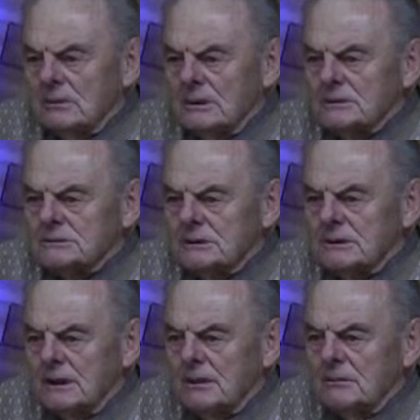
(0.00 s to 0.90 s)
what is
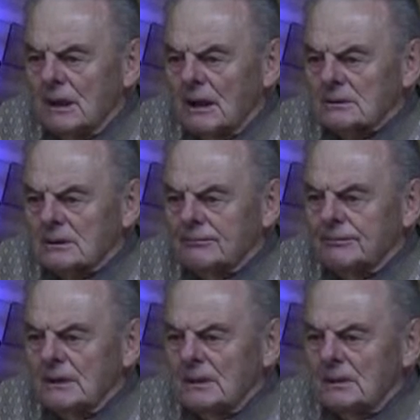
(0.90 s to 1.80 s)
his name,
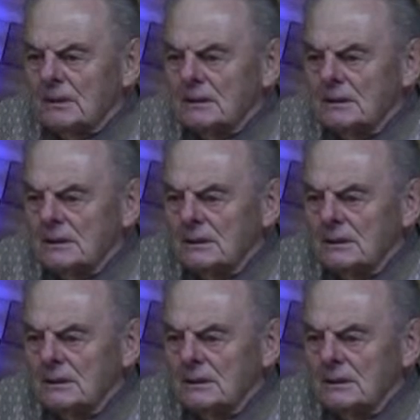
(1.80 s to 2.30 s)
Dr. Phil?